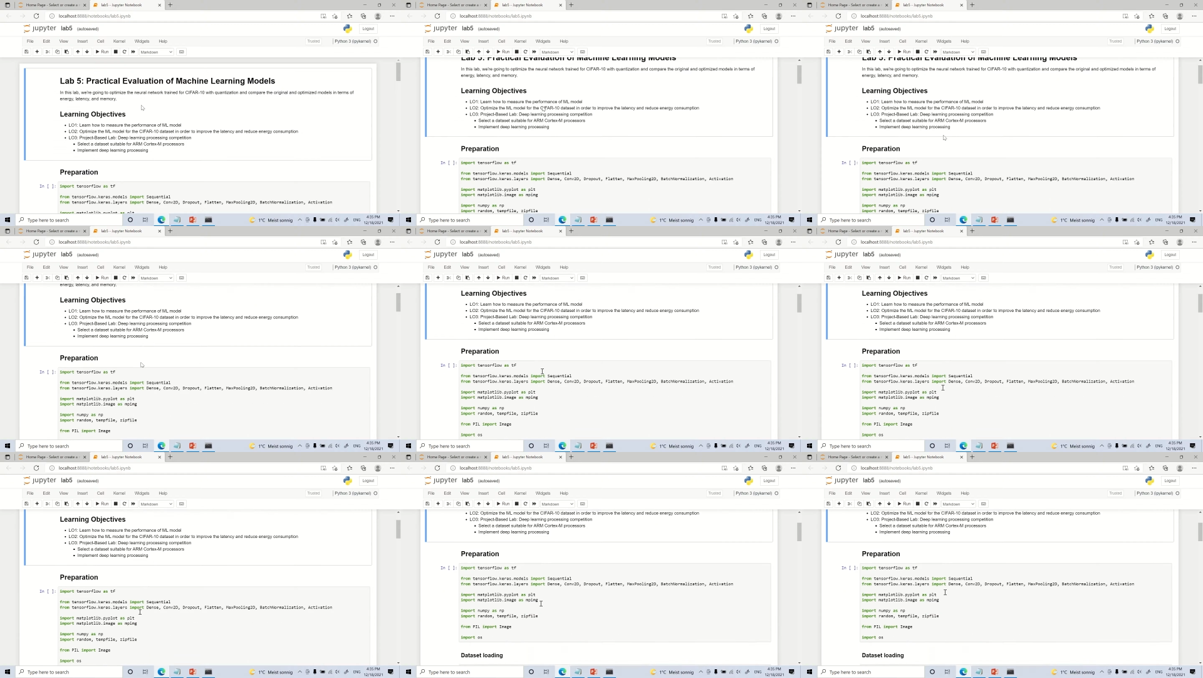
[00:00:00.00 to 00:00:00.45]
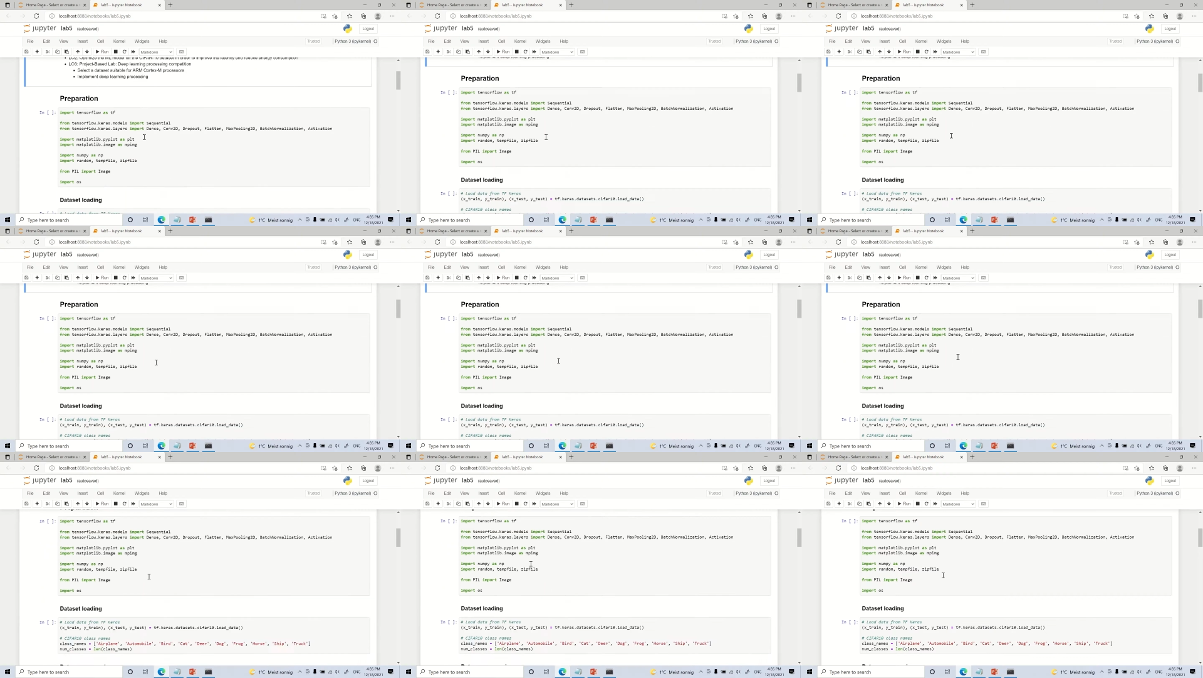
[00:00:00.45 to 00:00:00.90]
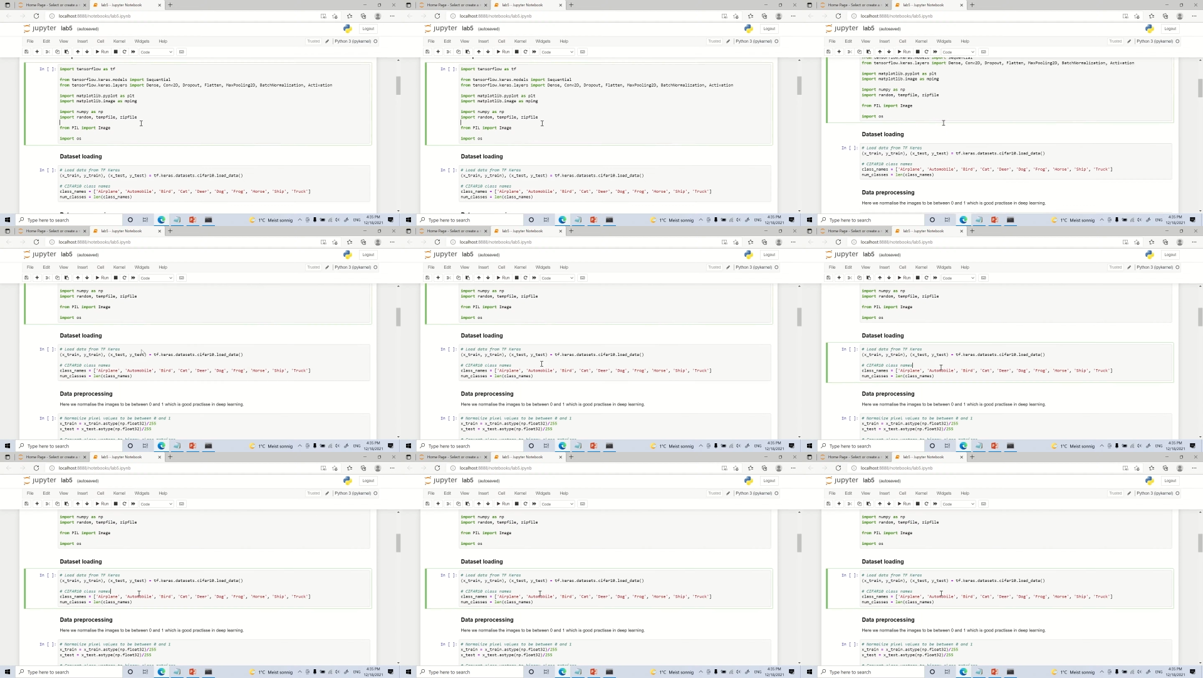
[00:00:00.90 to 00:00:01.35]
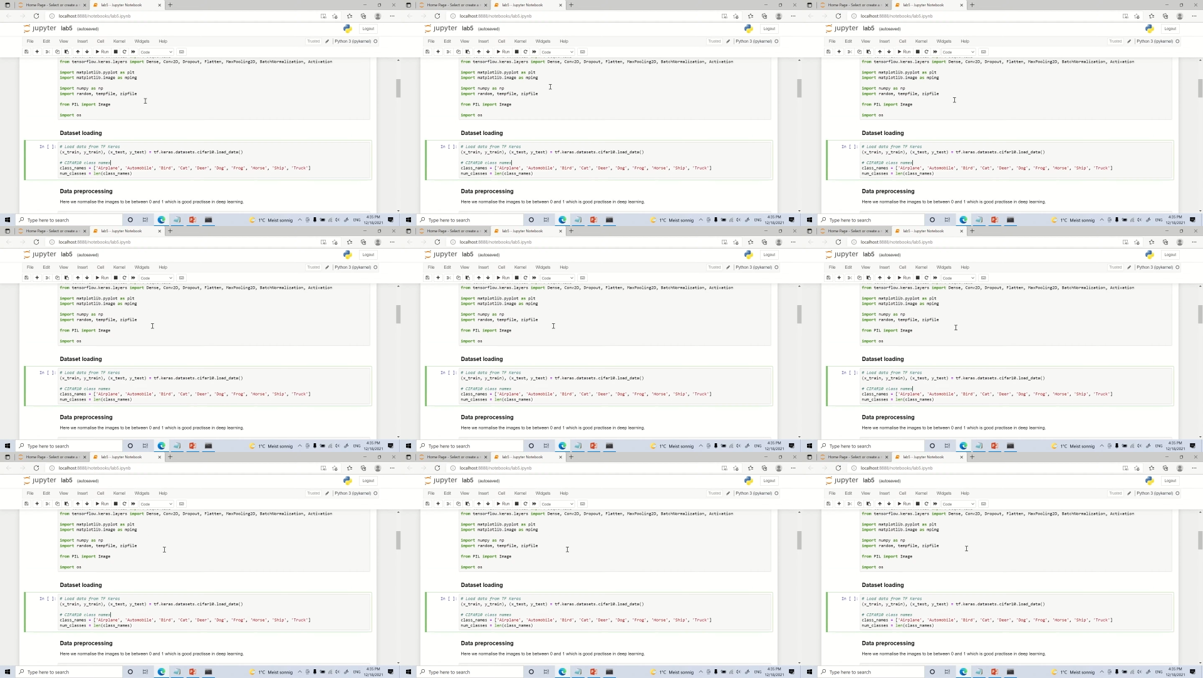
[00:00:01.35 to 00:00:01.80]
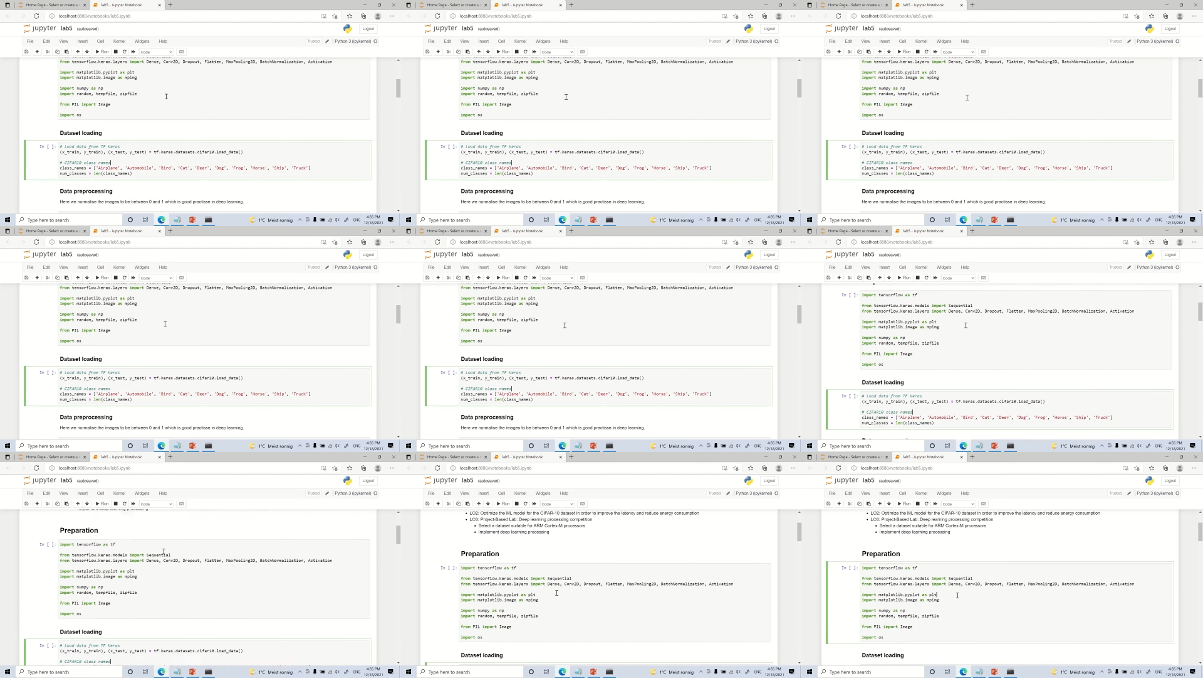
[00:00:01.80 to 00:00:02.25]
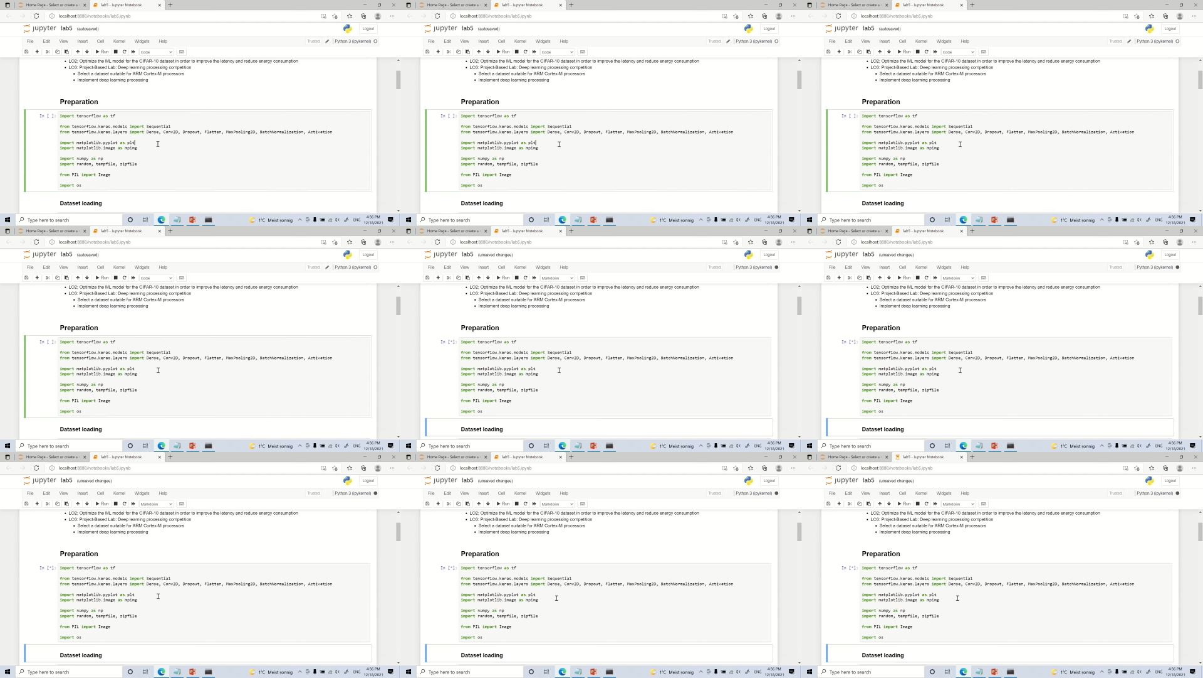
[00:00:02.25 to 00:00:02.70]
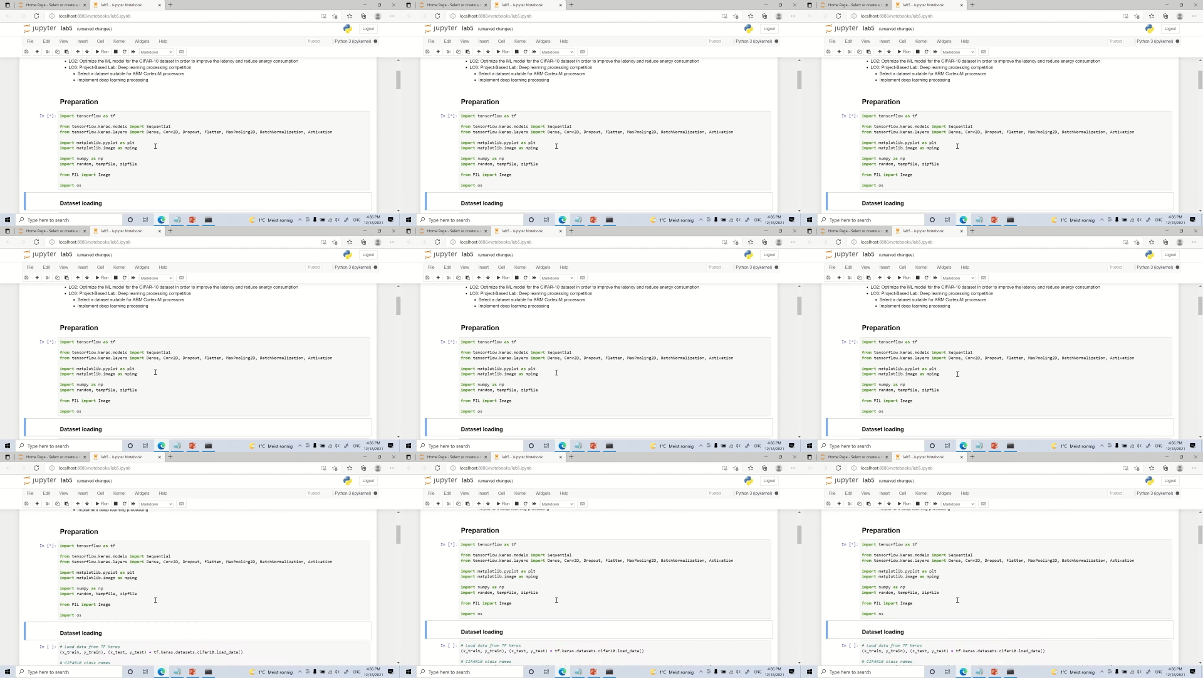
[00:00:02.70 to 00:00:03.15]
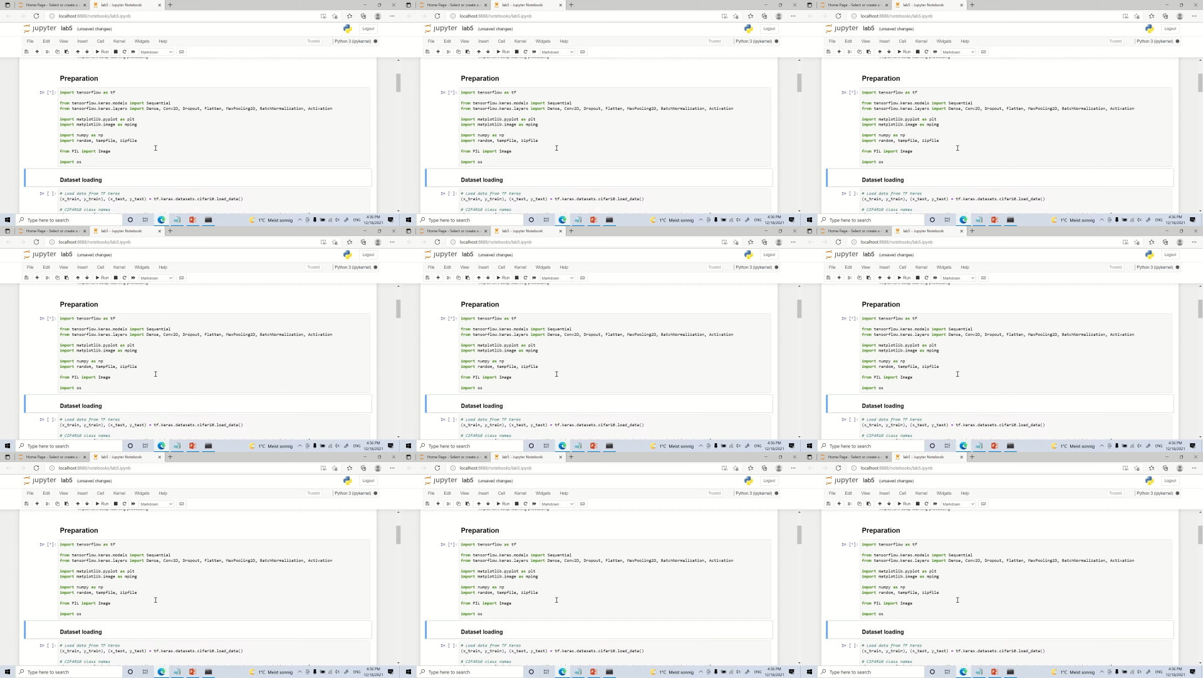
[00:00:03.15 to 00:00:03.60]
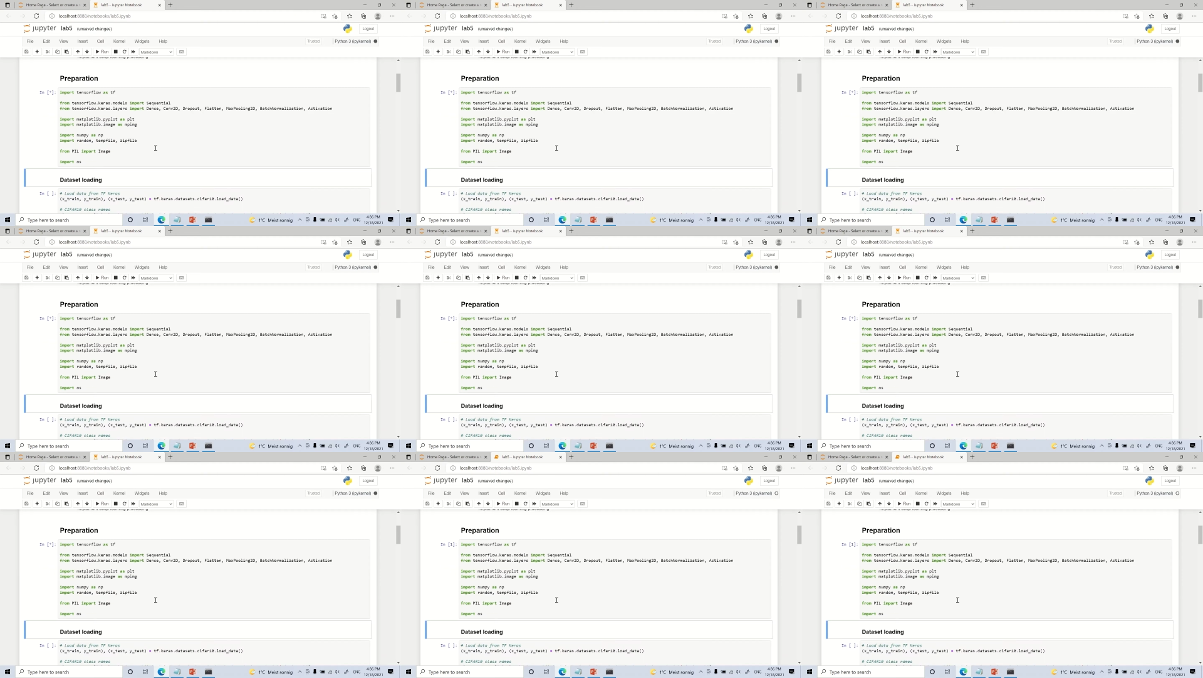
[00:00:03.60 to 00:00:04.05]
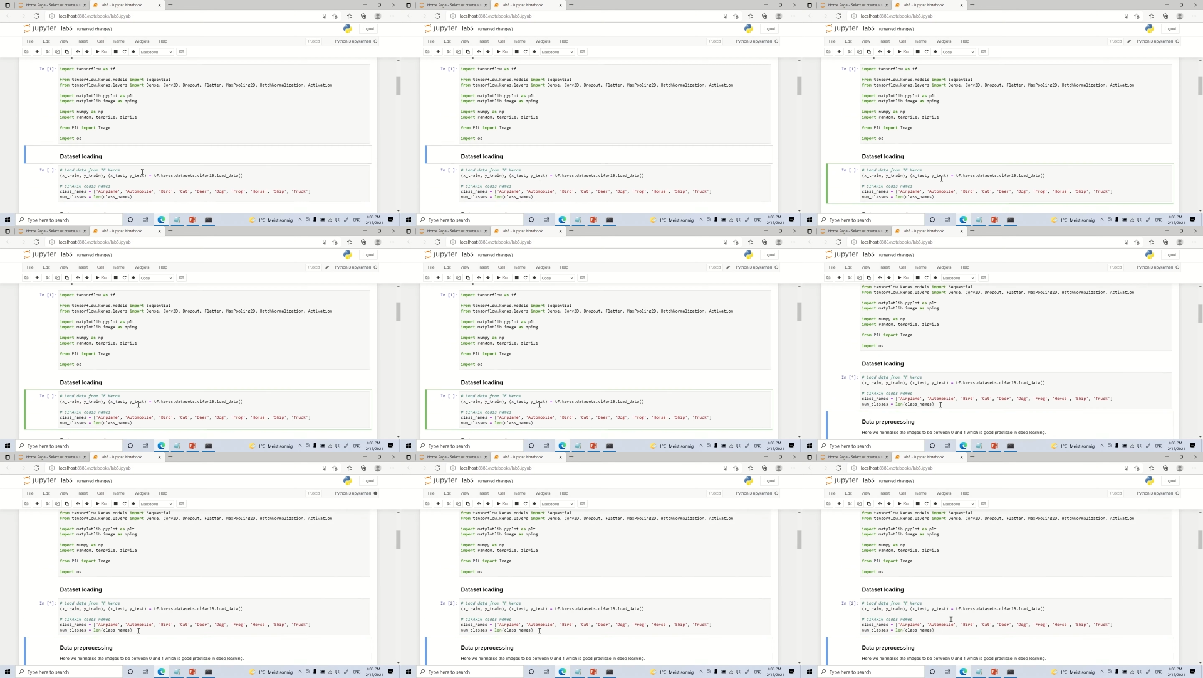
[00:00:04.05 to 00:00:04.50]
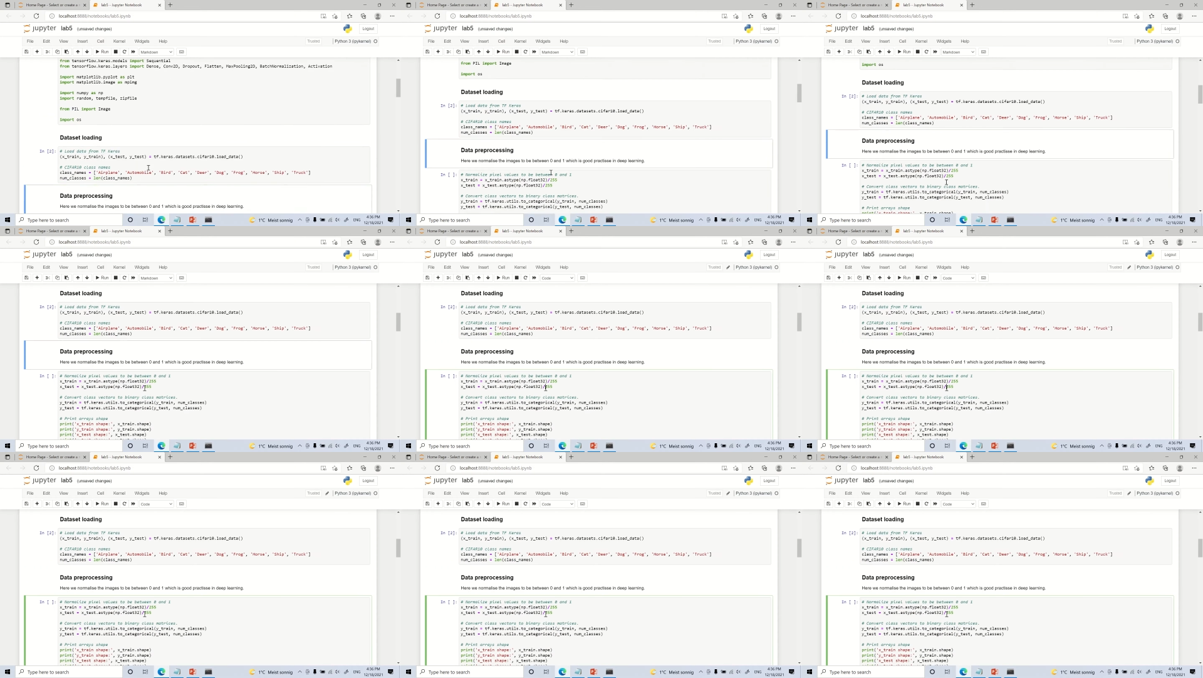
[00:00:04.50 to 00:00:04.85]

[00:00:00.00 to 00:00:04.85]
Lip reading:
(no speaker visible)